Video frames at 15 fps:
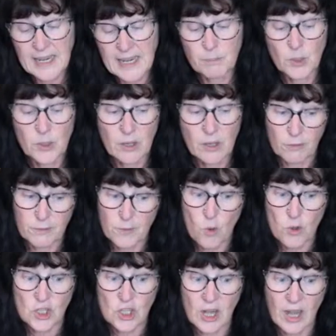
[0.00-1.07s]
But
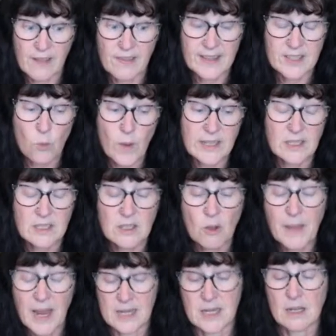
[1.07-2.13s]
unfortunately, there's always
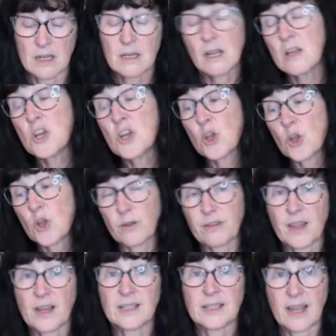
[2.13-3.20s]
some idiot who
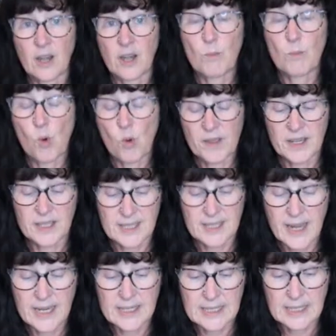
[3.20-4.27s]
thinks they know more than a
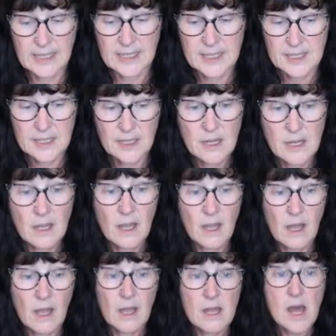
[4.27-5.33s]
scientist.
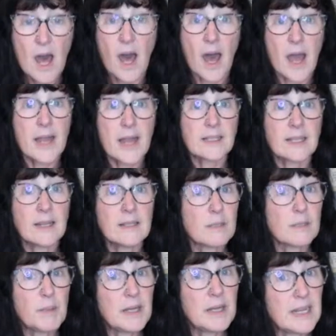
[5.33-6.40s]
I tend
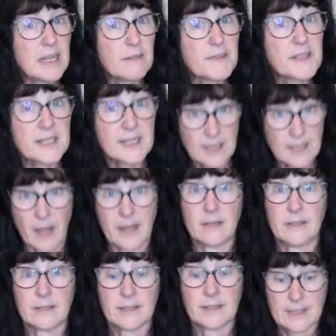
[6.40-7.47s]
to believe the
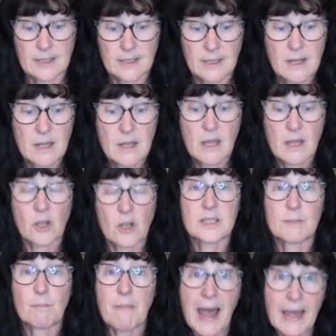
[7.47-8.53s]
science because
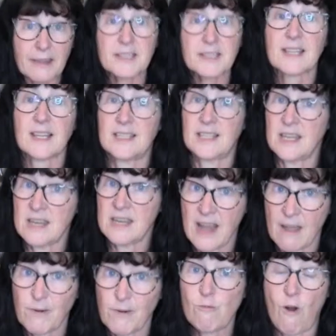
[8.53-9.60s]
maths is
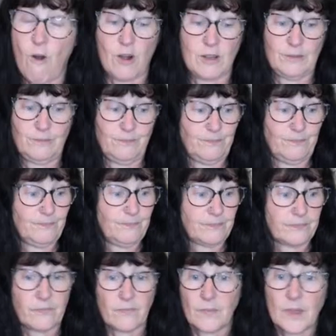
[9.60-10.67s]
never wrong.
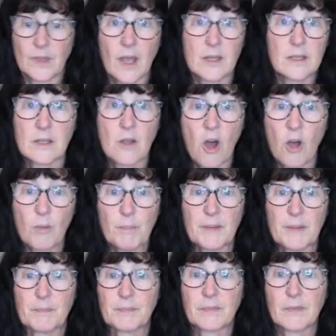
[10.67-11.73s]
It can't
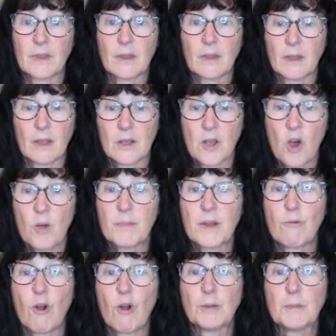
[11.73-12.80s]
be
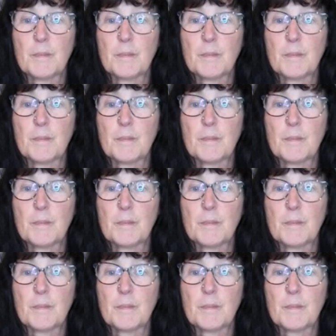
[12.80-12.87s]
wrong.